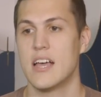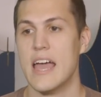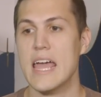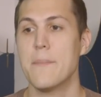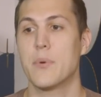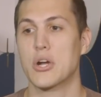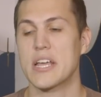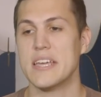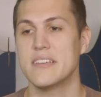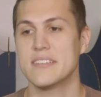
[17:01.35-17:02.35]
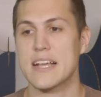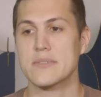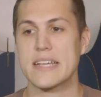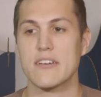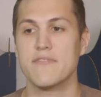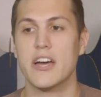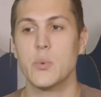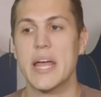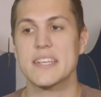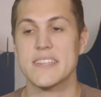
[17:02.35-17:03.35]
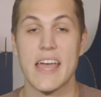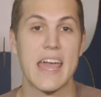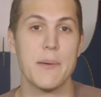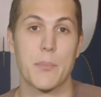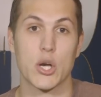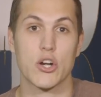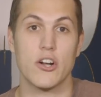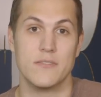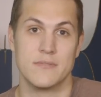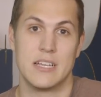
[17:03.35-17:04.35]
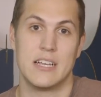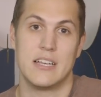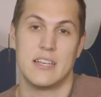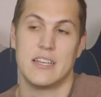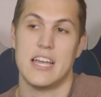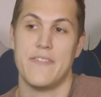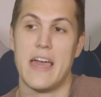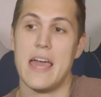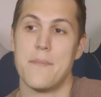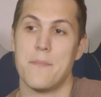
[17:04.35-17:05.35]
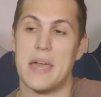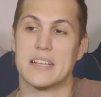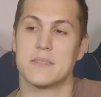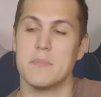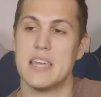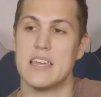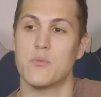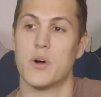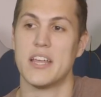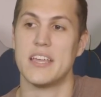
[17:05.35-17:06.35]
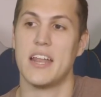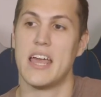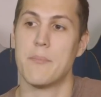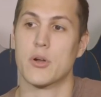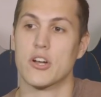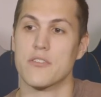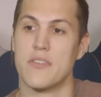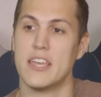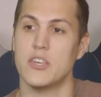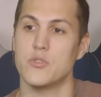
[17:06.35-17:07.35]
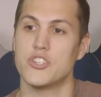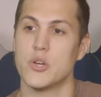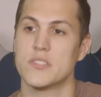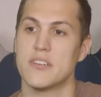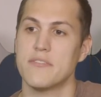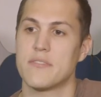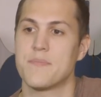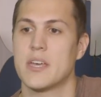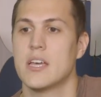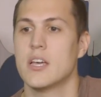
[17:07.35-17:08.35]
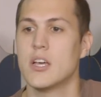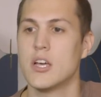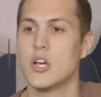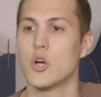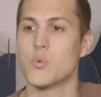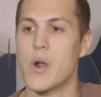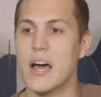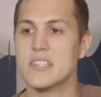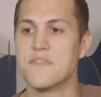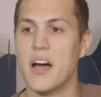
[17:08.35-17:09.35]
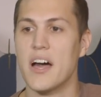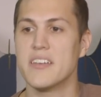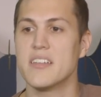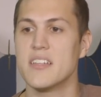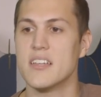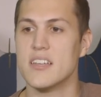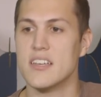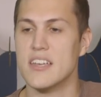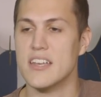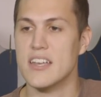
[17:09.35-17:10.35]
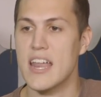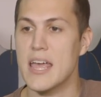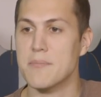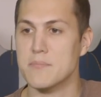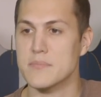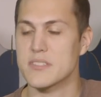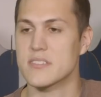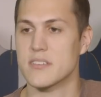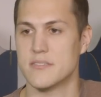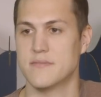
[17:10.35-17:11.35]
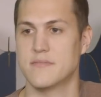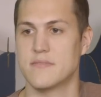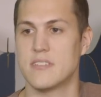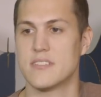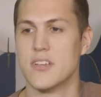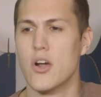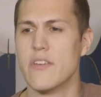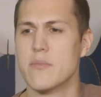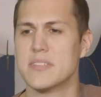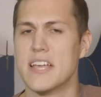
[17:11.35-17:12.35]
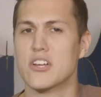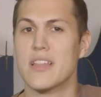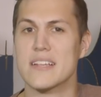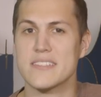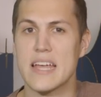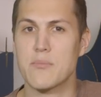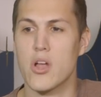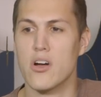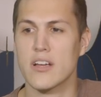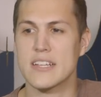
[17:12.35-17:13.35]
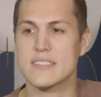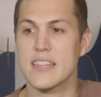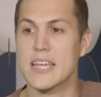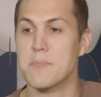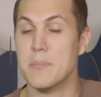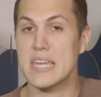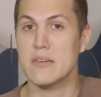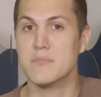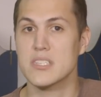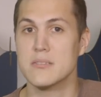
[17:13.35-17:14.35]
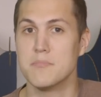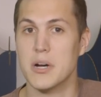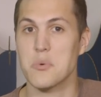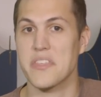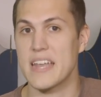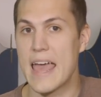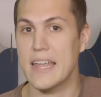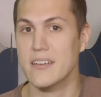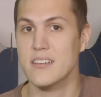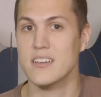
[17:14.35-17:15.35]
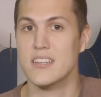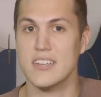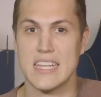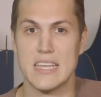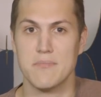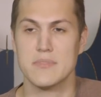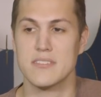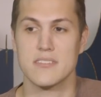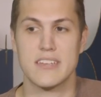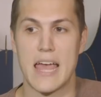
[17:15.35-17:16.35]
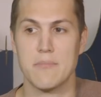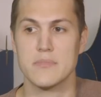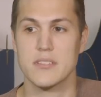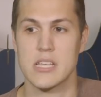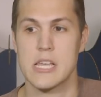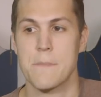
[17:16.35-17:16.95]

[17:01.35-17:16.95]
Ambergy sounds like a fun way to say hamburger, and that makes me want to eat a hamburger. Thank you, Joseph. Razvan Nems. Sorry if I'm saying your last name wrong. It's like memes, but with an N. Nems.